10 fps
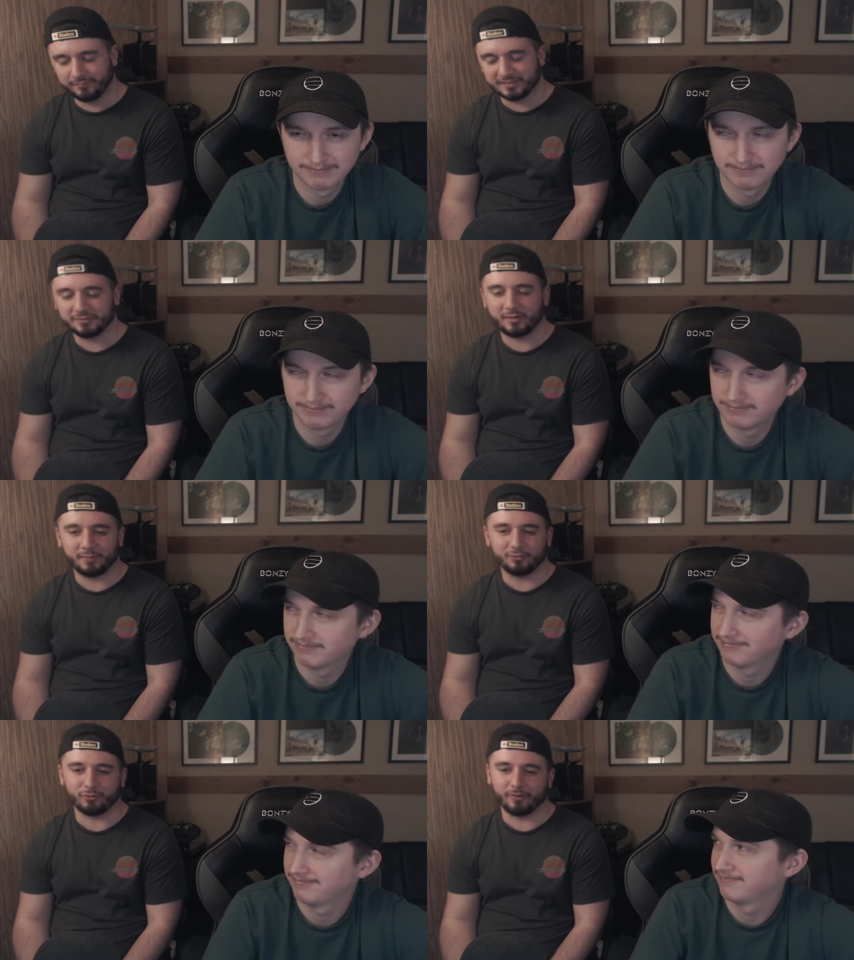Speaker 1: This is one
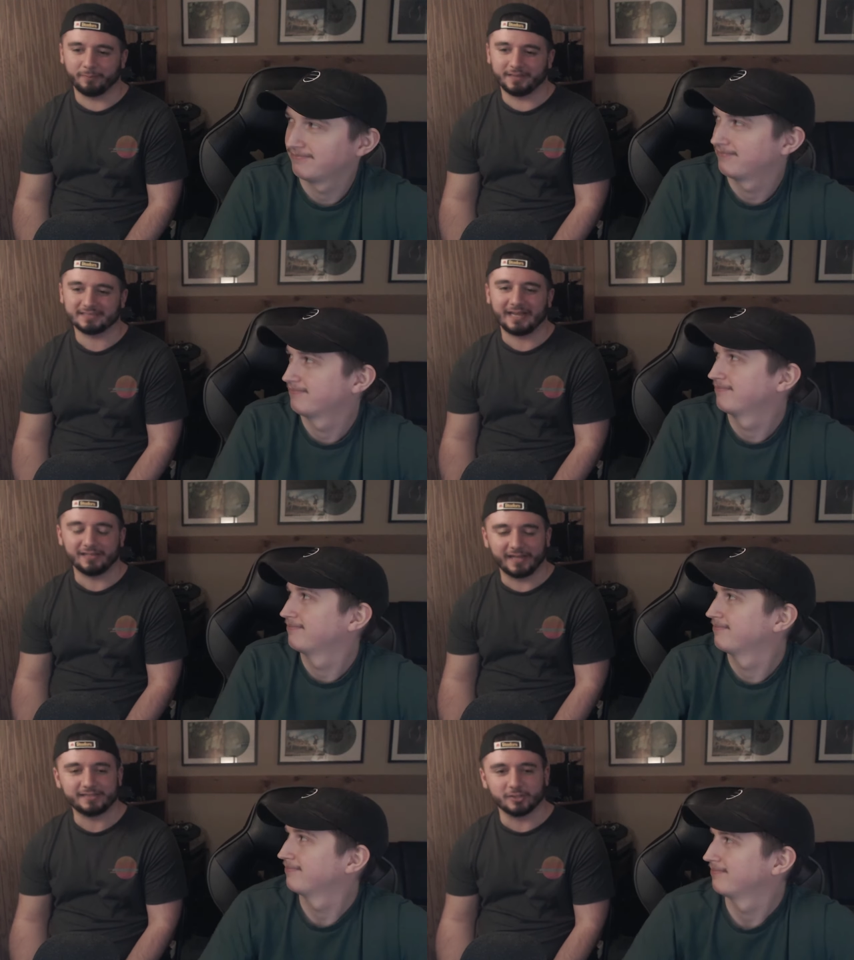I'm torn on because I
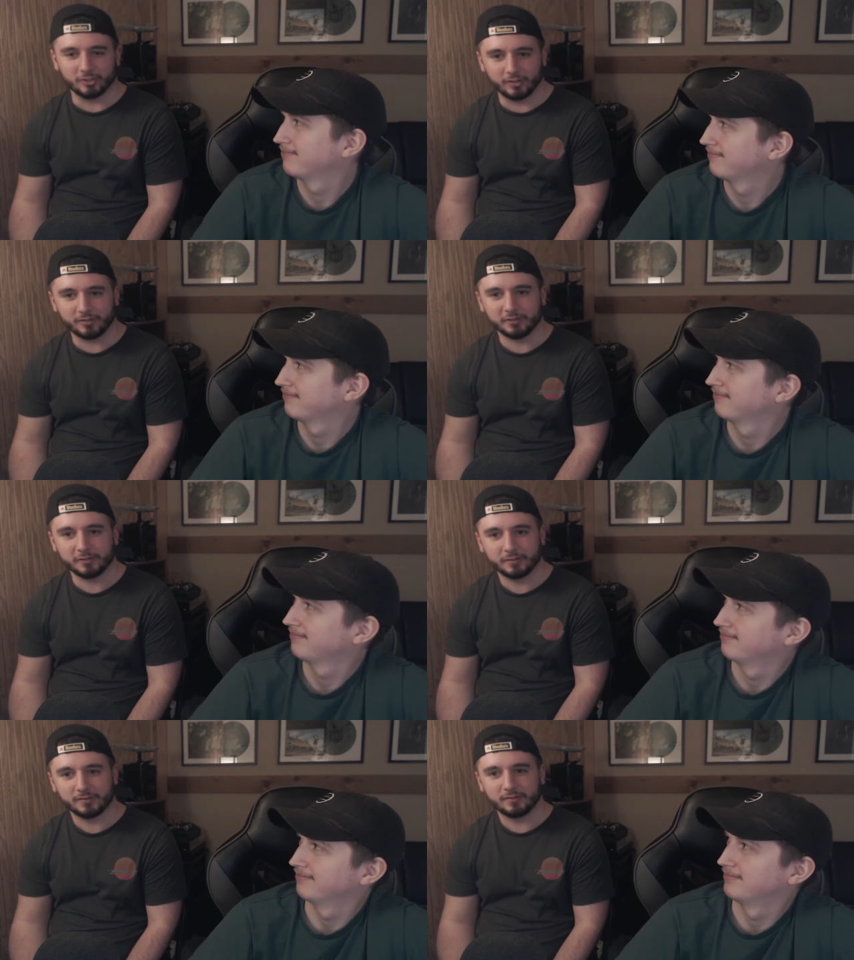like the look.
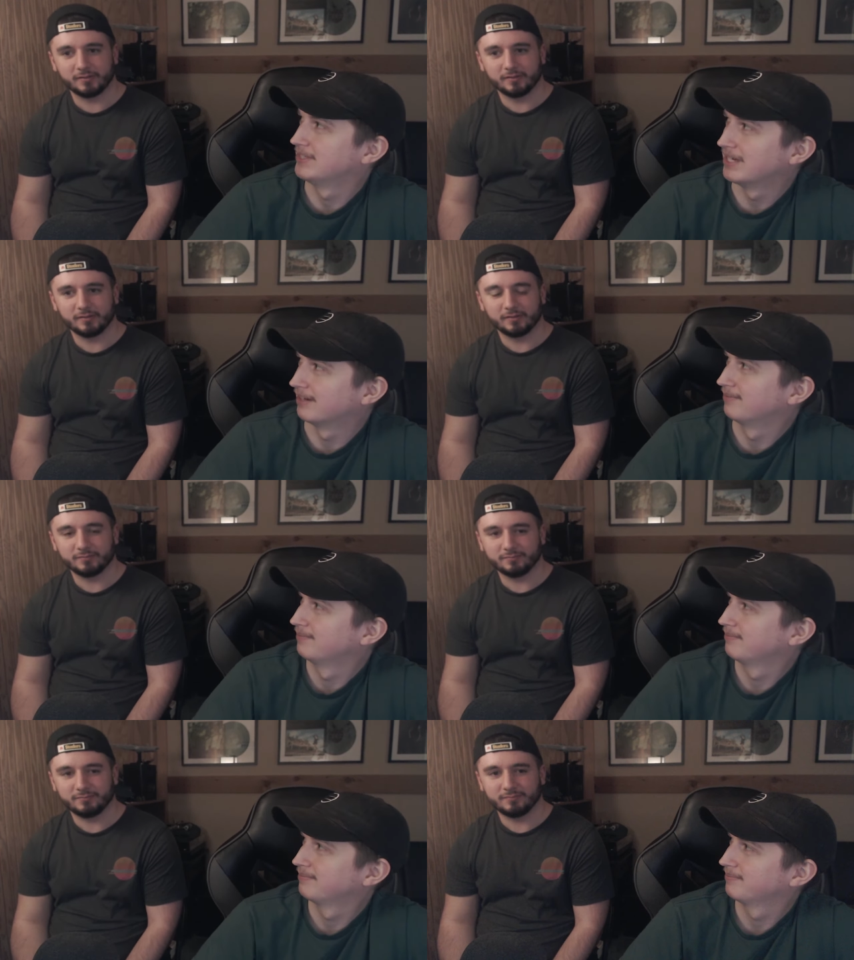Yeah.
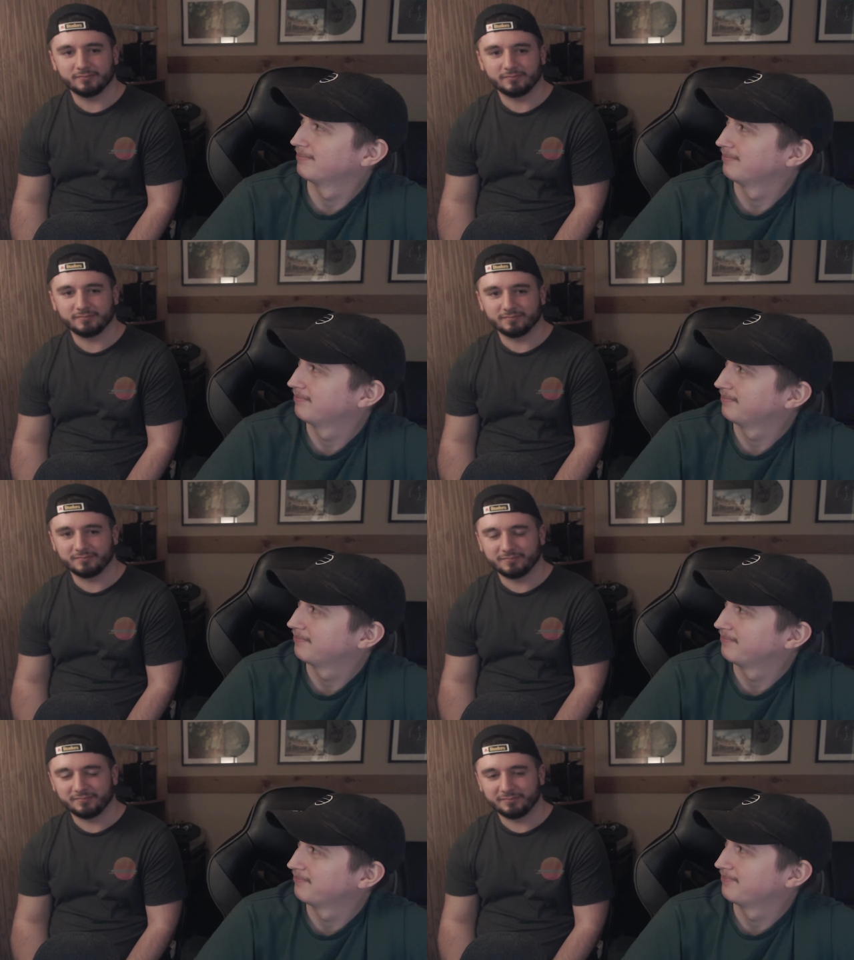
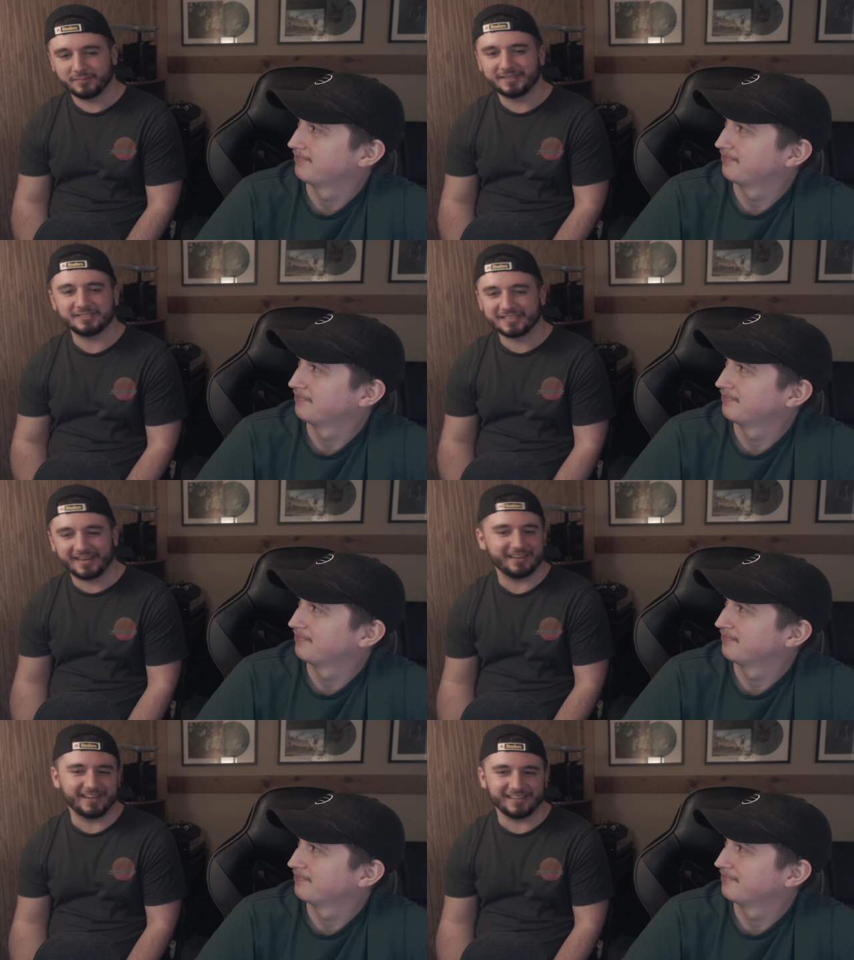But it's just
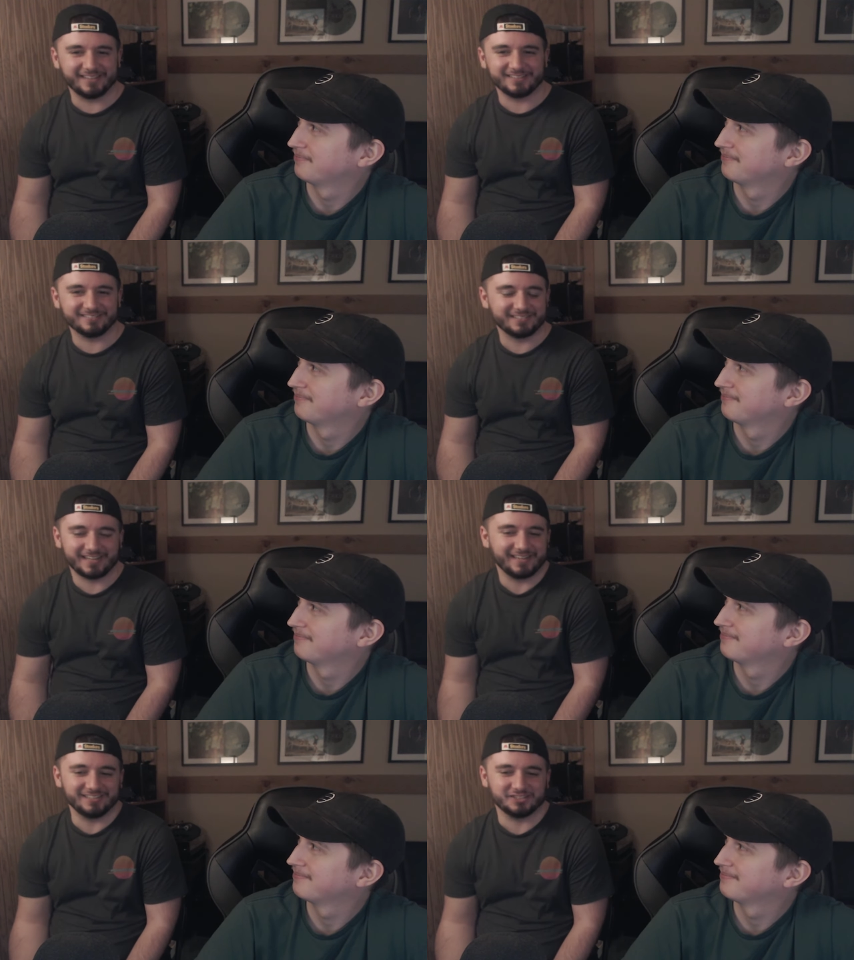kind of like
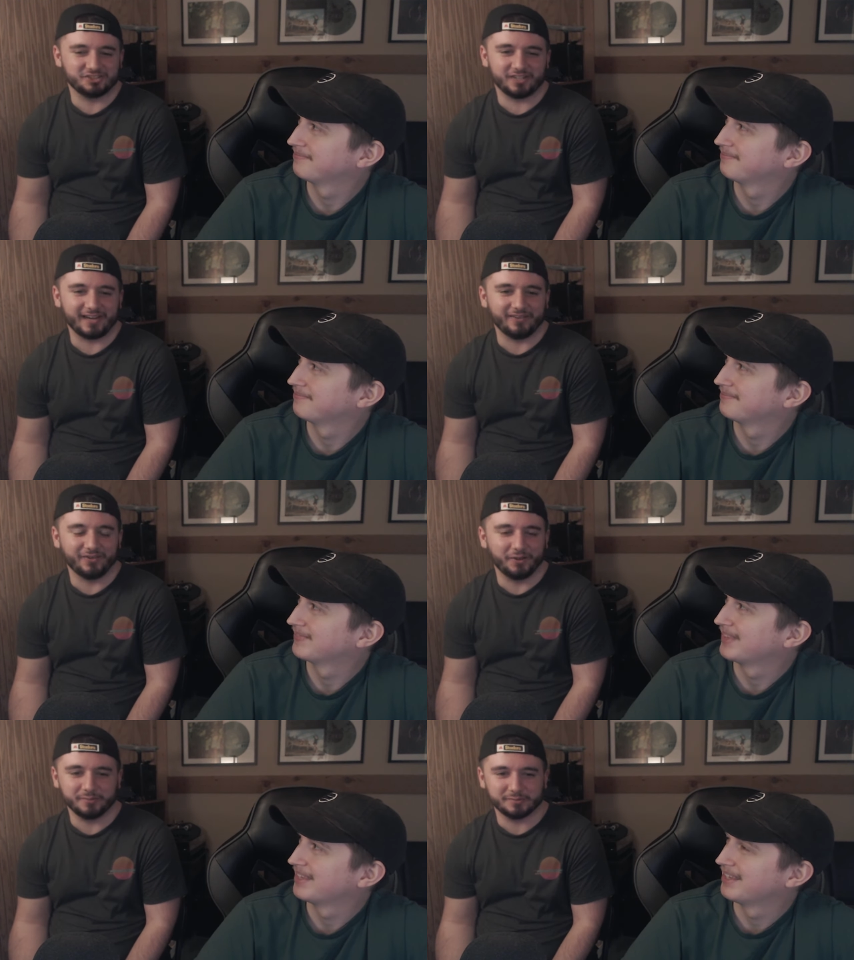kind of like just Jedi
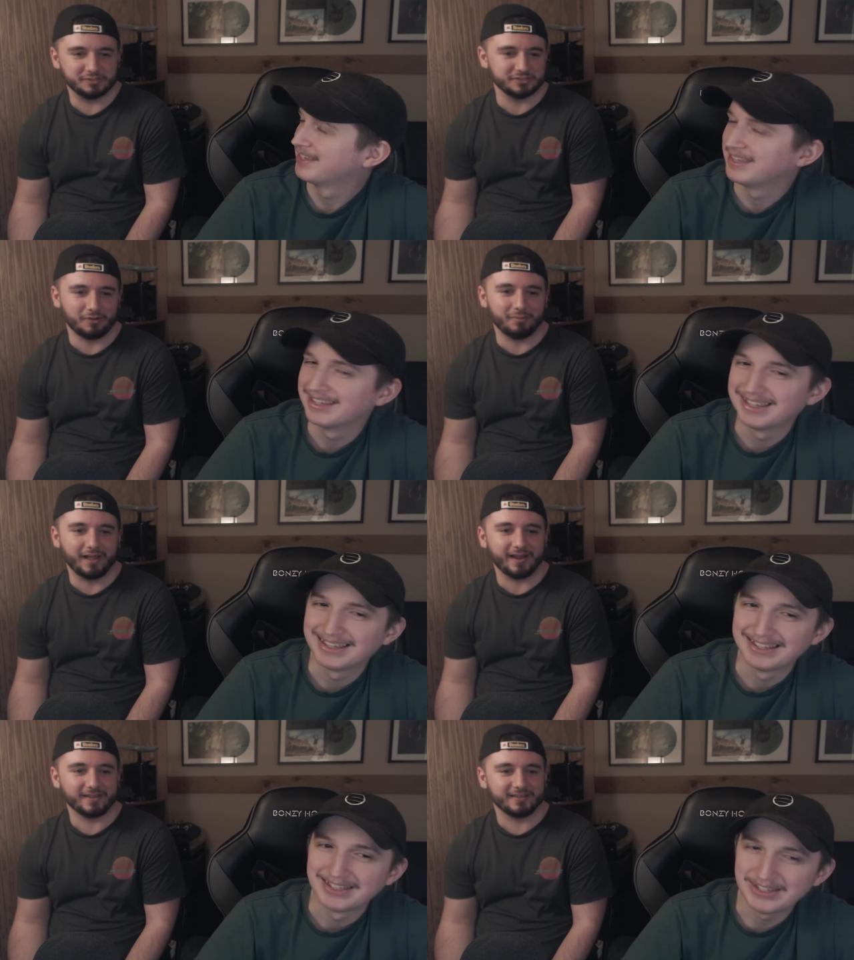robes, but just all
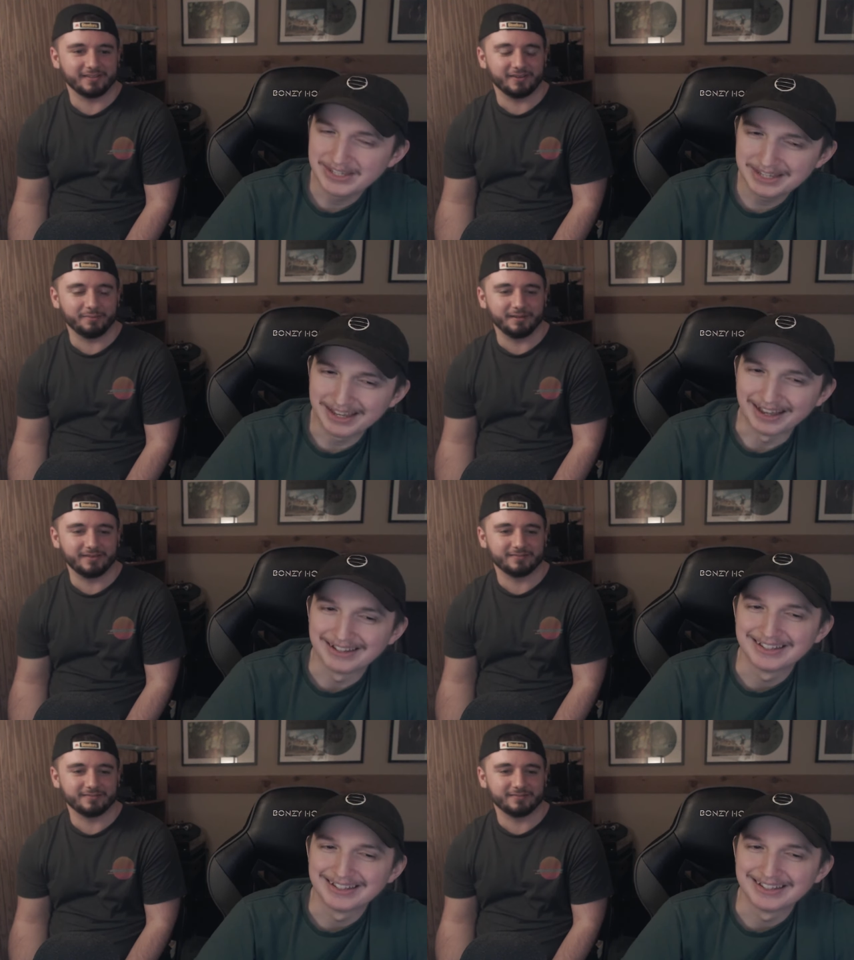black. yeah. I